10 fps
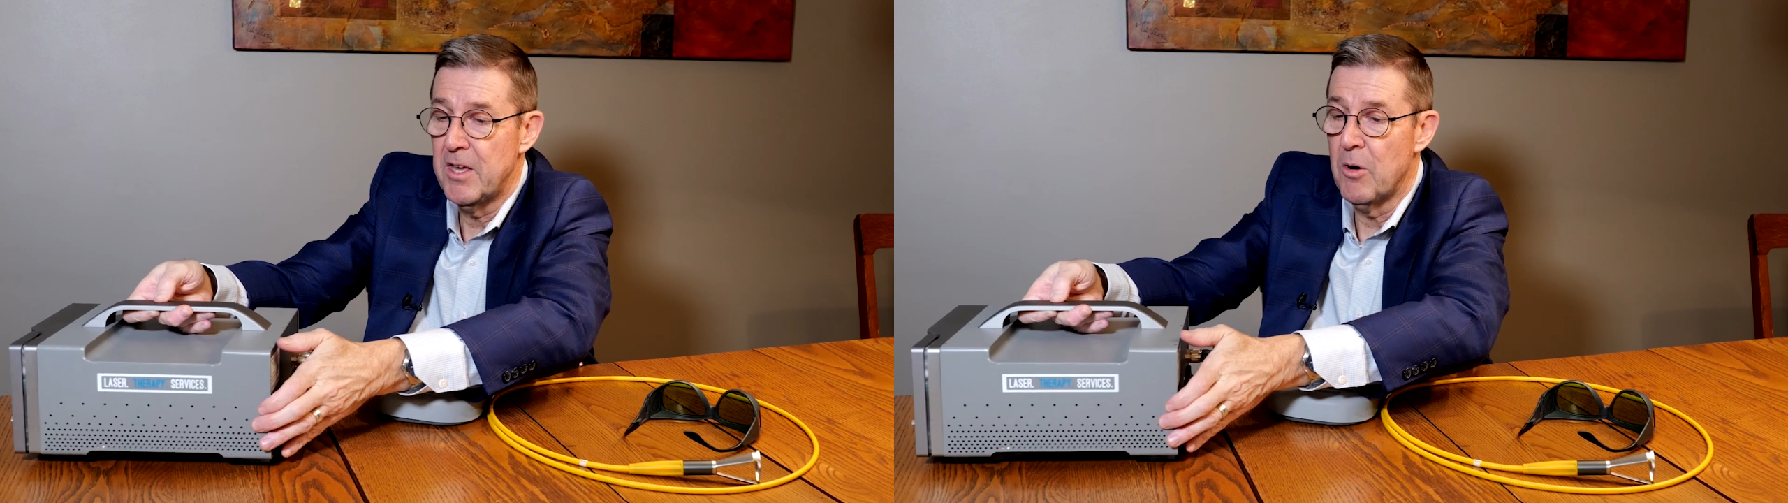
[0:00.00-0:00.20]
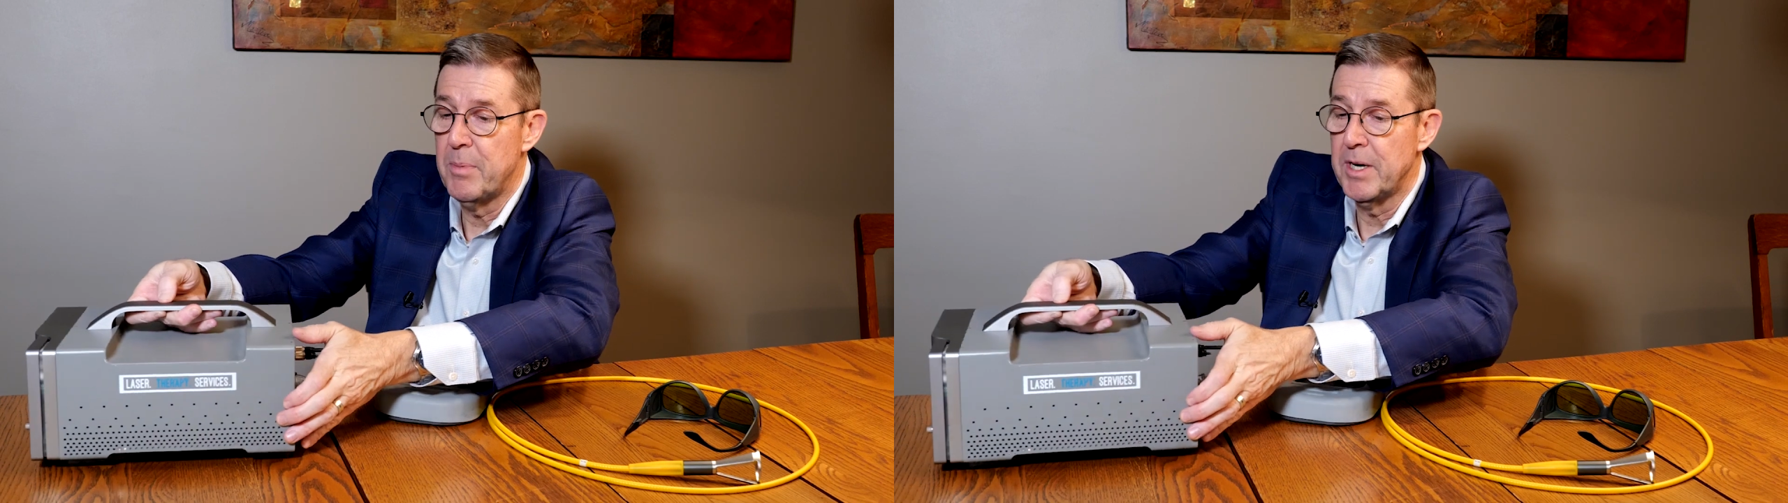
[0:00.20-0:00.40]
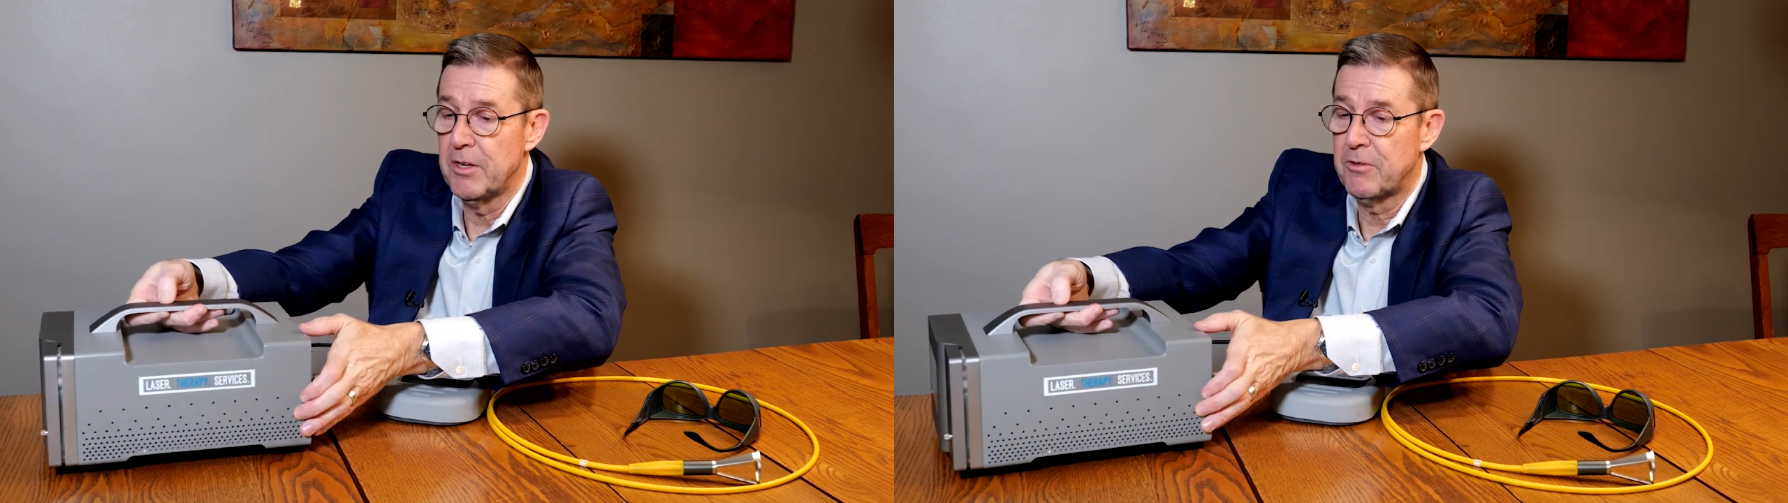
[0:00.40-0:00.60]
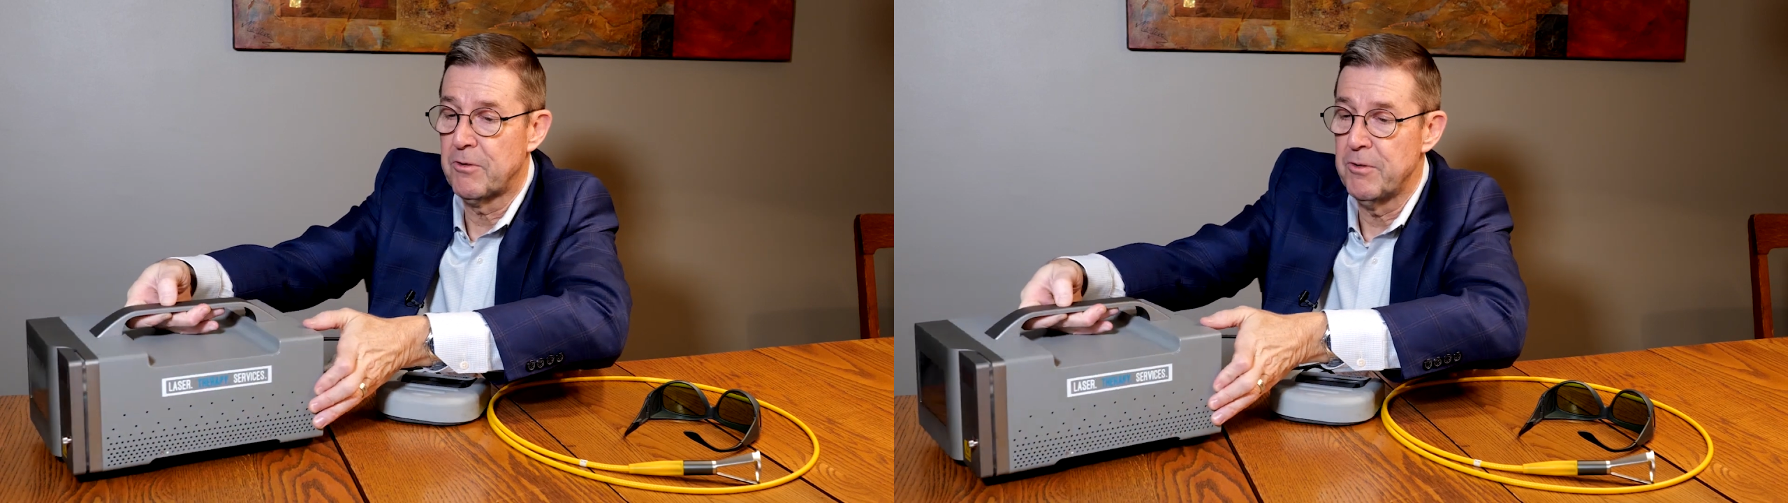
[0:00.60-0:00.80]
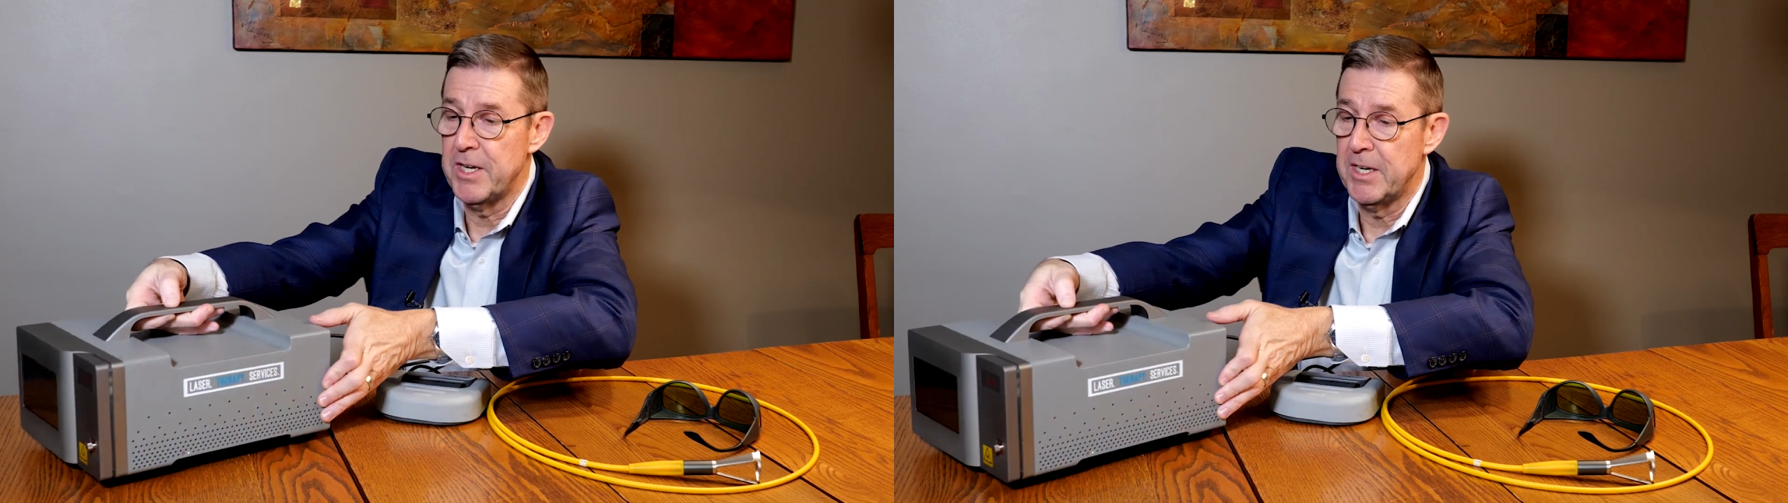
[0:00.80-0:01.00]
opening
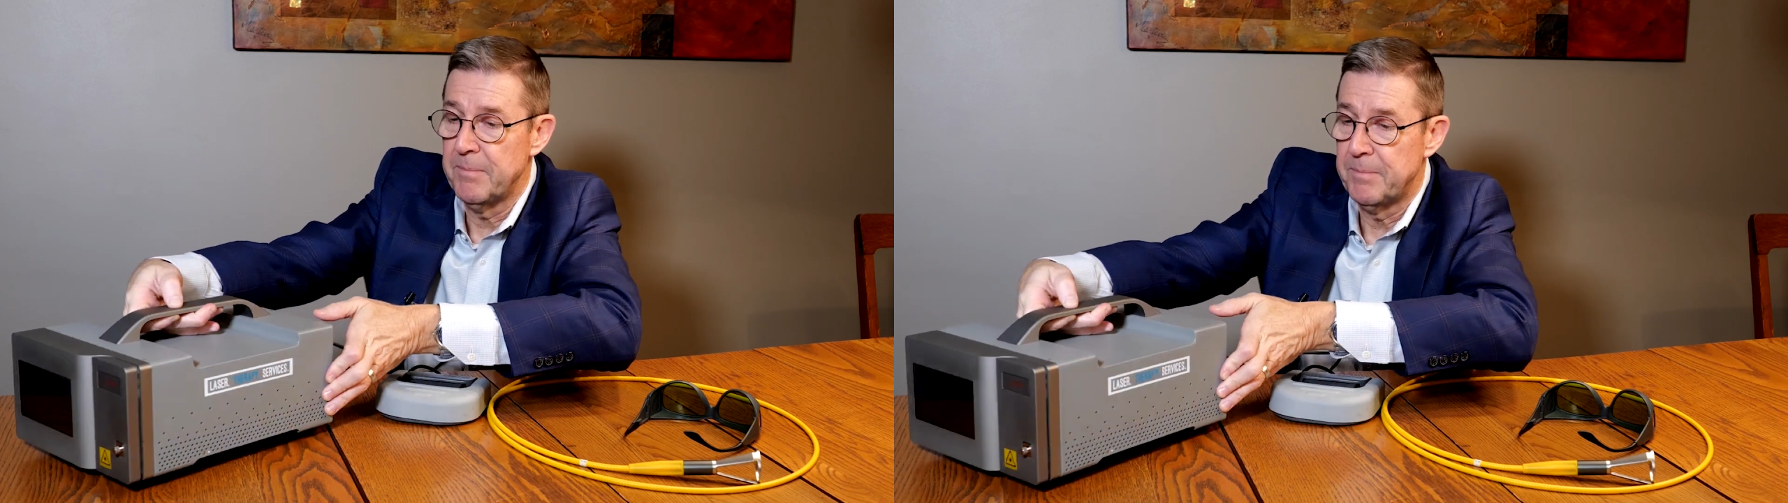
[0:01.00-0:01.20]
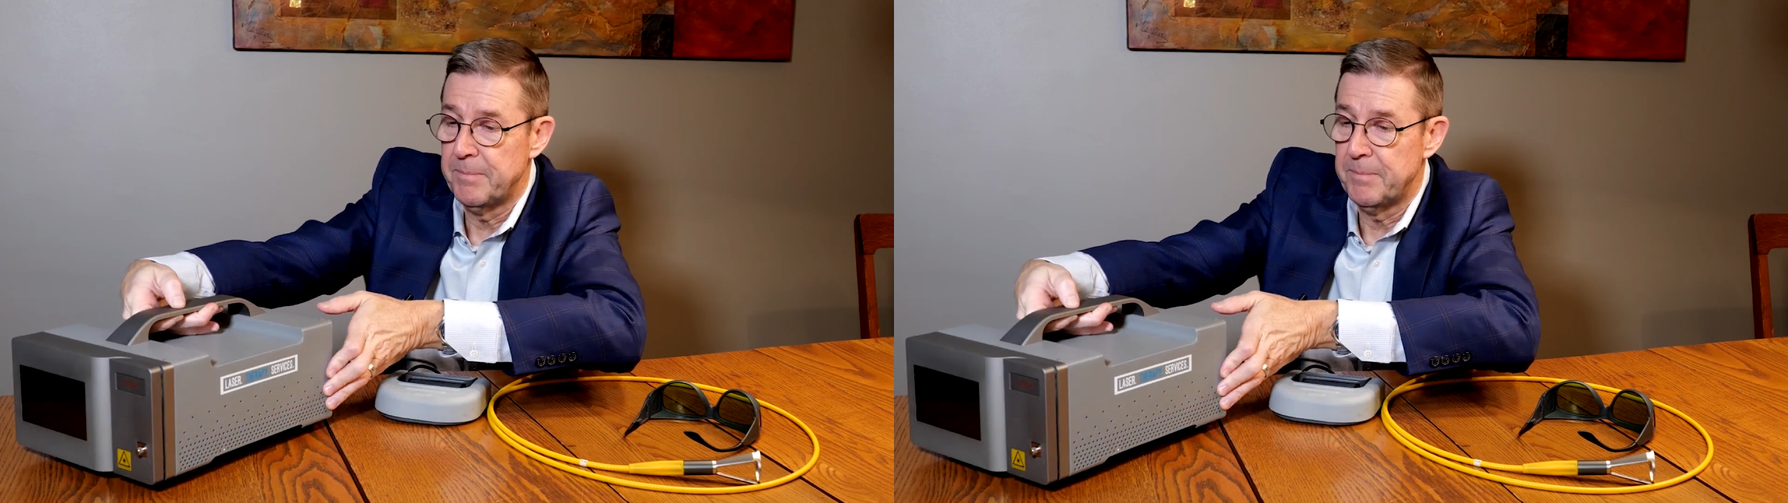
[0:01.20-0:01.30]
screen.